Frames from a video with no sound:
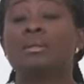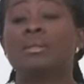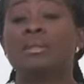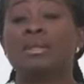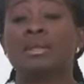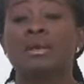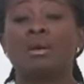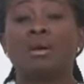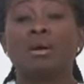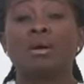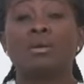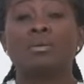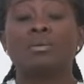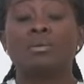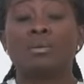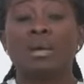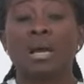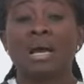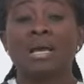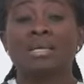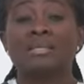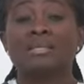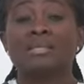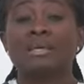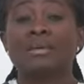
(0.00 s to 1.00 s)

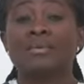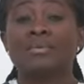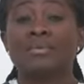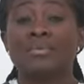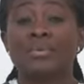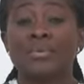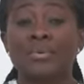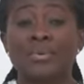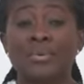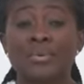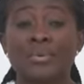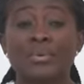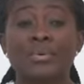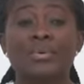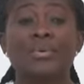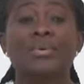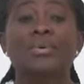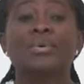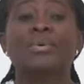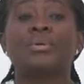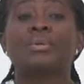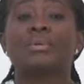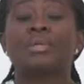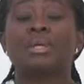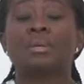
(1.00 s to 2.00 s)
as they grow,
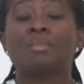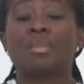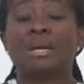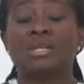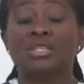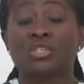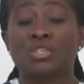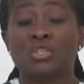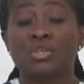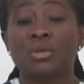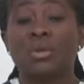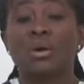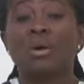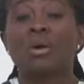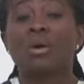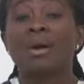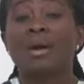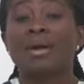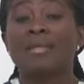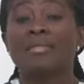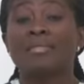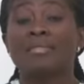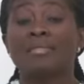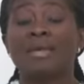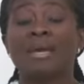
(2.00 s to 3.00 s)
they mature,
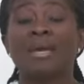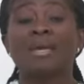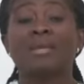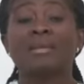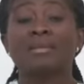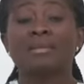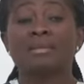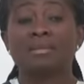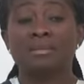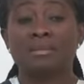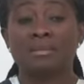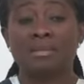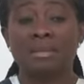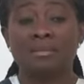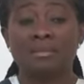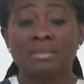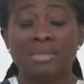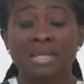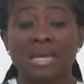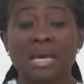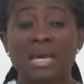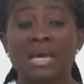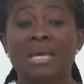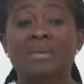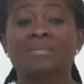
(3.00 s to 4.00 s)
and then
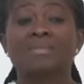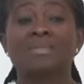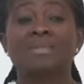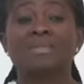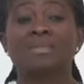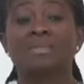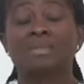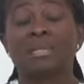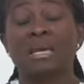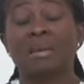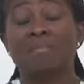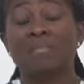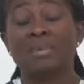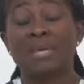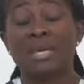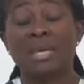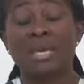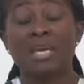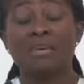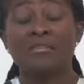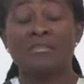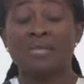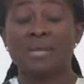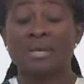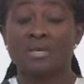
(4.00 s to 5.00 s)
sometimes their
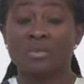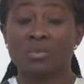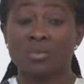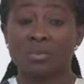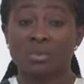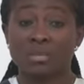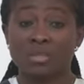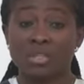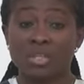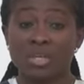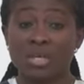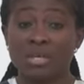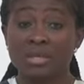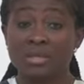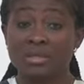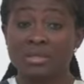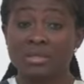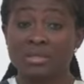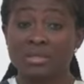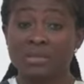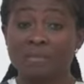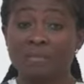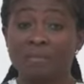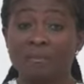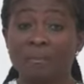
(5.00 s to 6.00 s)
behaviors will change.